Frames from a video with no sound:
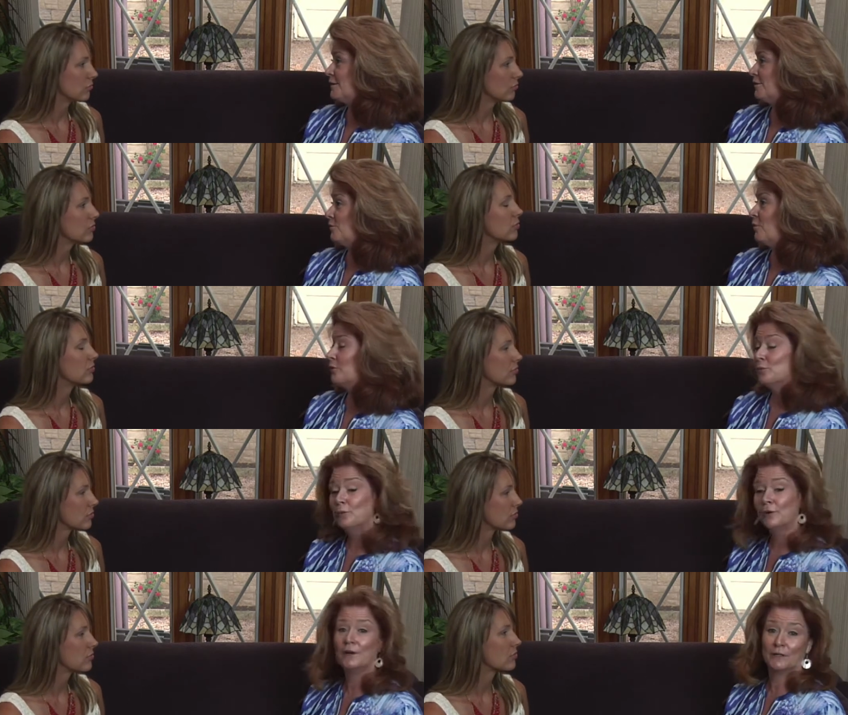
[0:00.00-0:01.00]
Speaker 1: mm-hmm. what the
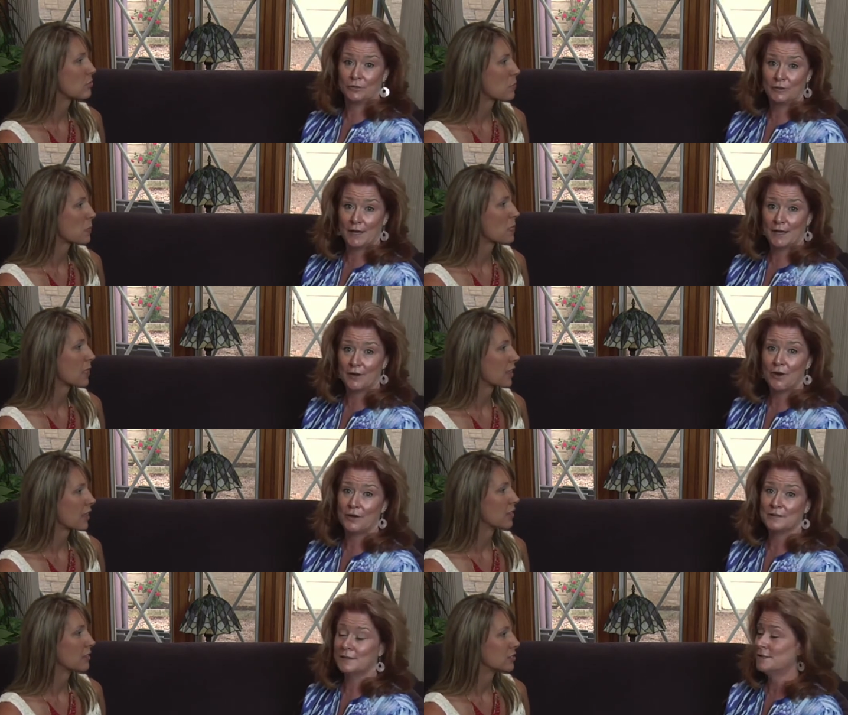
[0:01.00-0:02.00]
real underlying
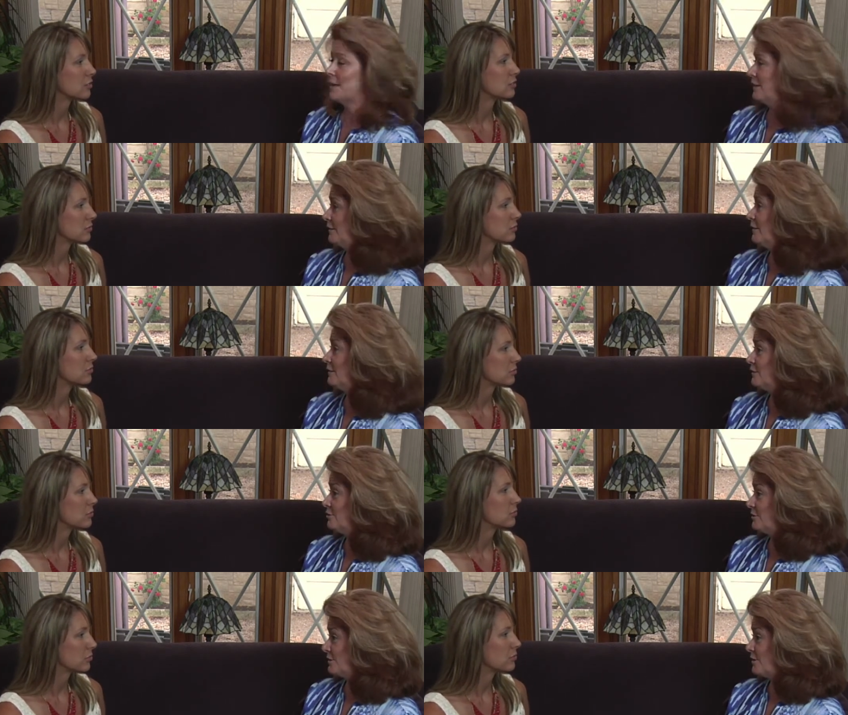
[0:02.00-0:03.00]
causes and
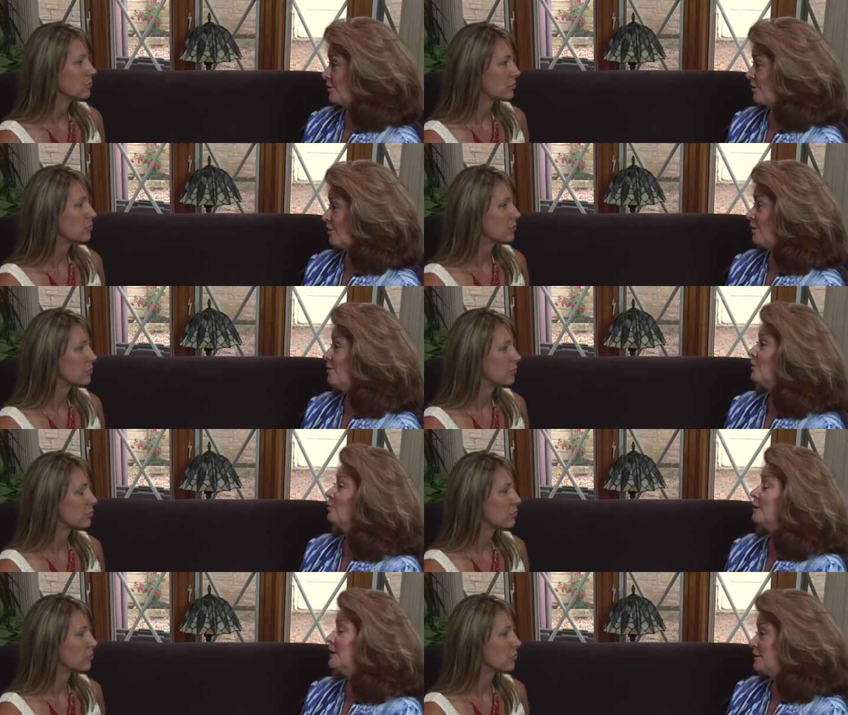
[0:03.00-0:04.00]
conditions are
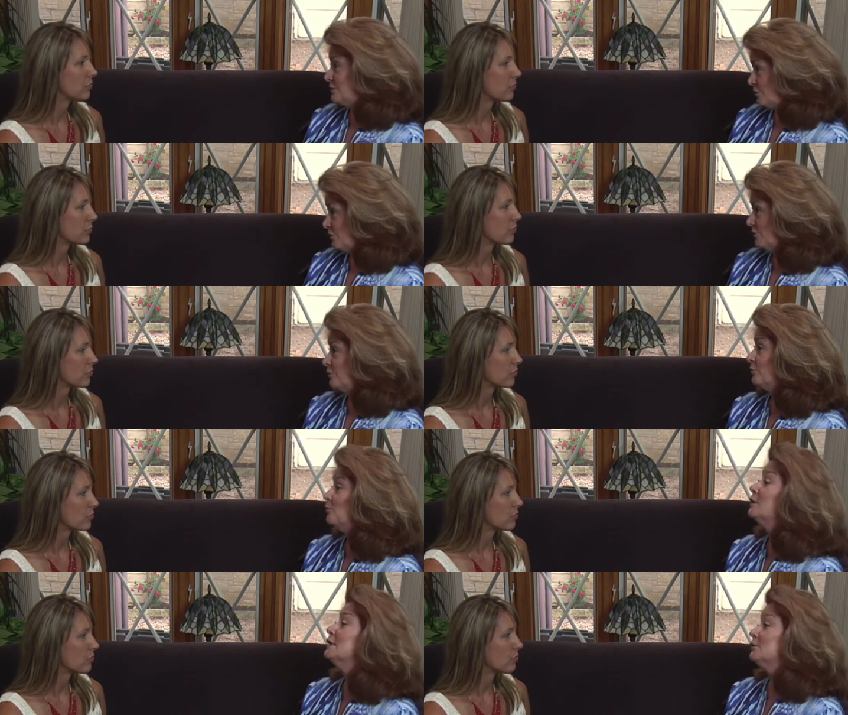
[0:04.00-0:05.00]
related to your
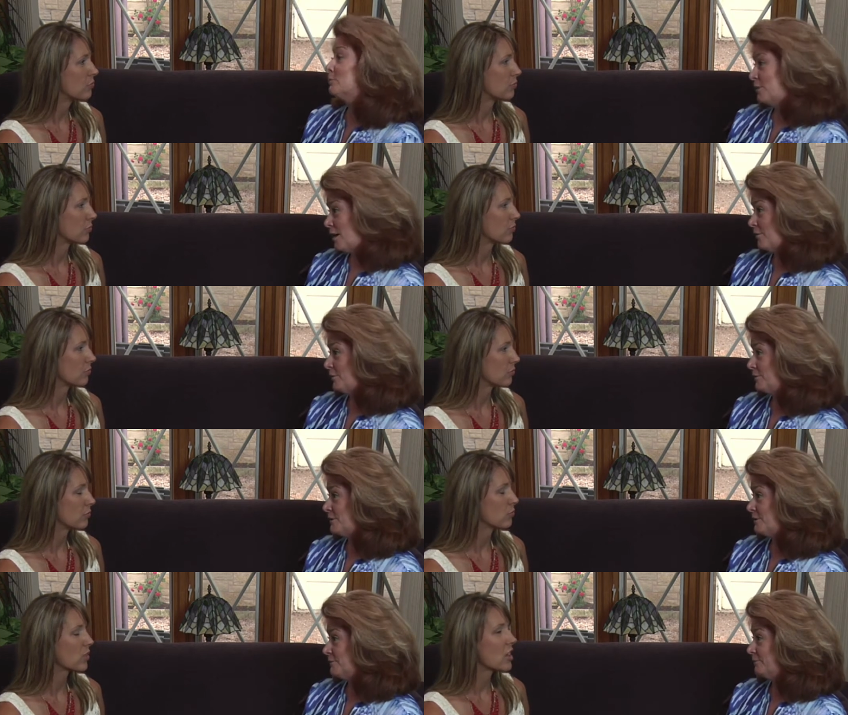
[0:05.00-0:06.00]
real problems.
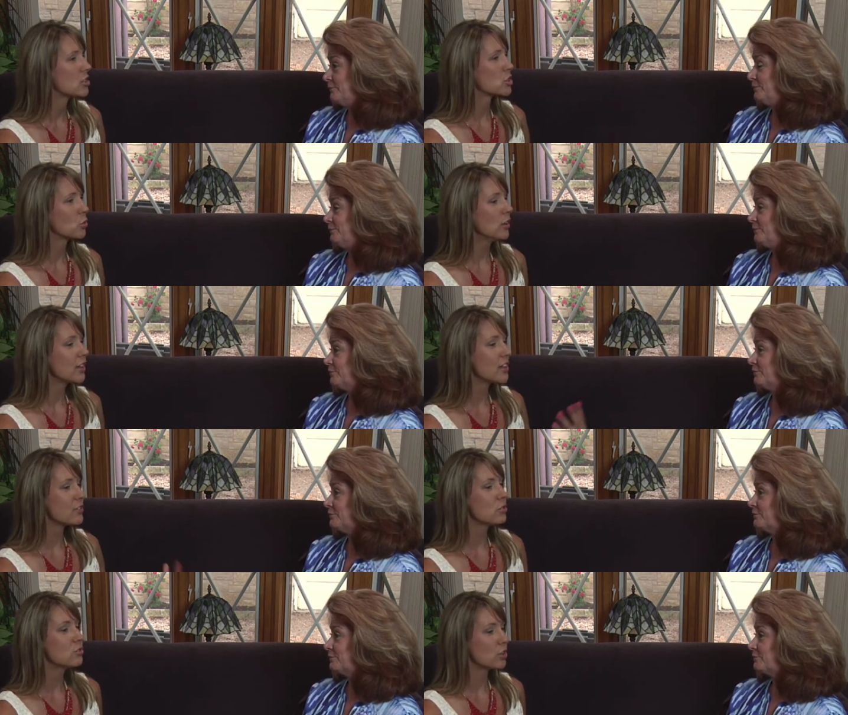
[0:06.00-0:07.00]
Speaker 2: Mm-hmm. So, what have
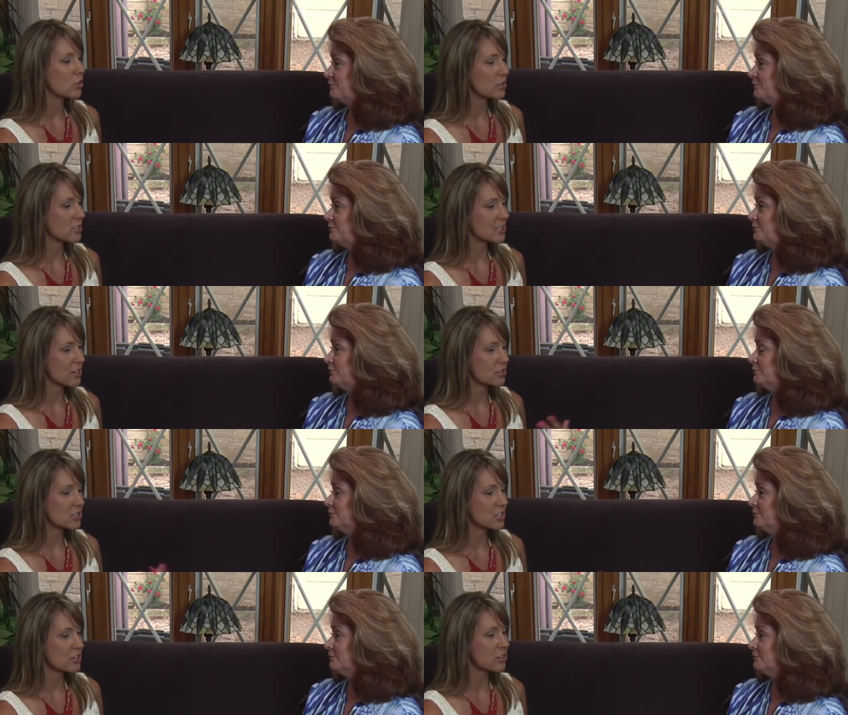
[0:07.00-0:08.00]
you noticed, Dr.
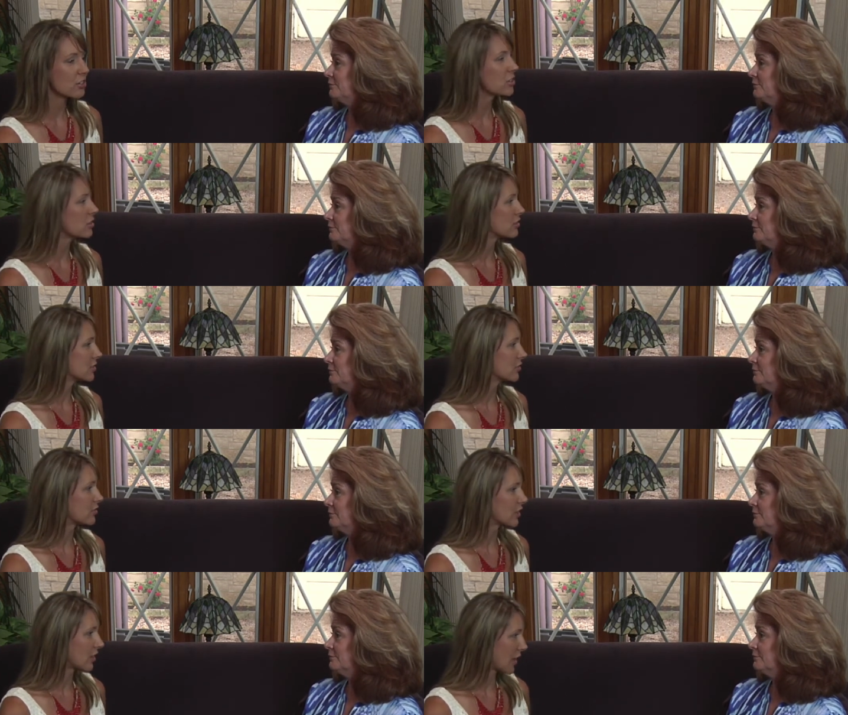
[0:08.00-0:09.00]
Cindy, in your years of
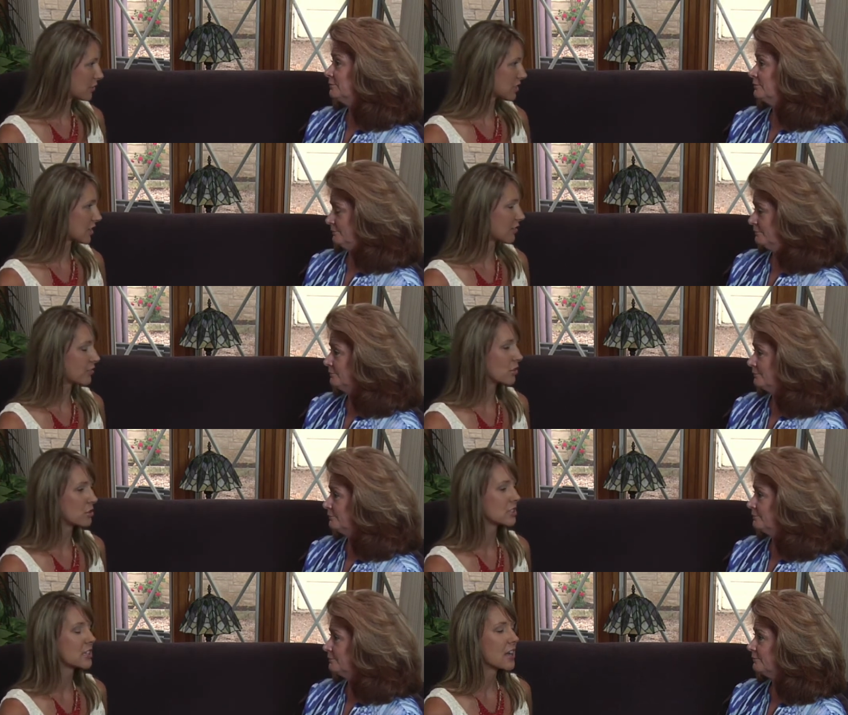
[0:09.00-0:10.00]
counseling
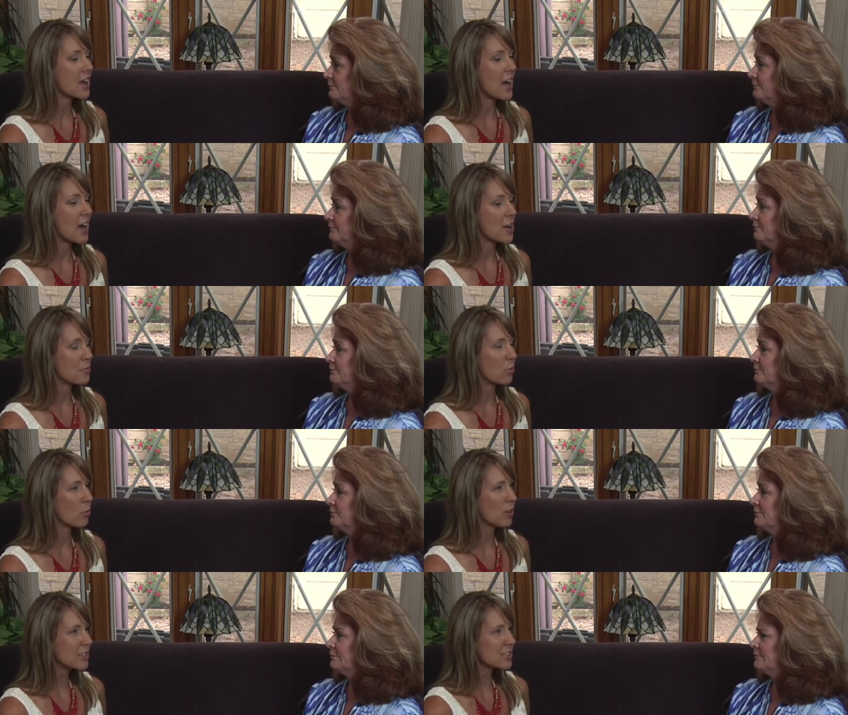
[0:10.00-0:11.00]
folks? Mm-hmm. Um,
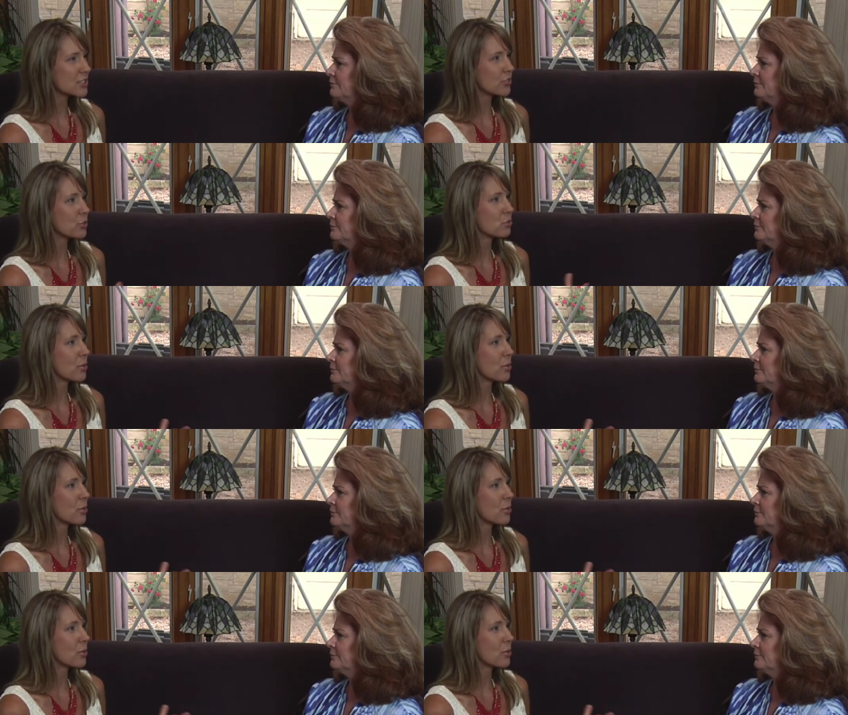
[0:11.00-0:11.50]
what does food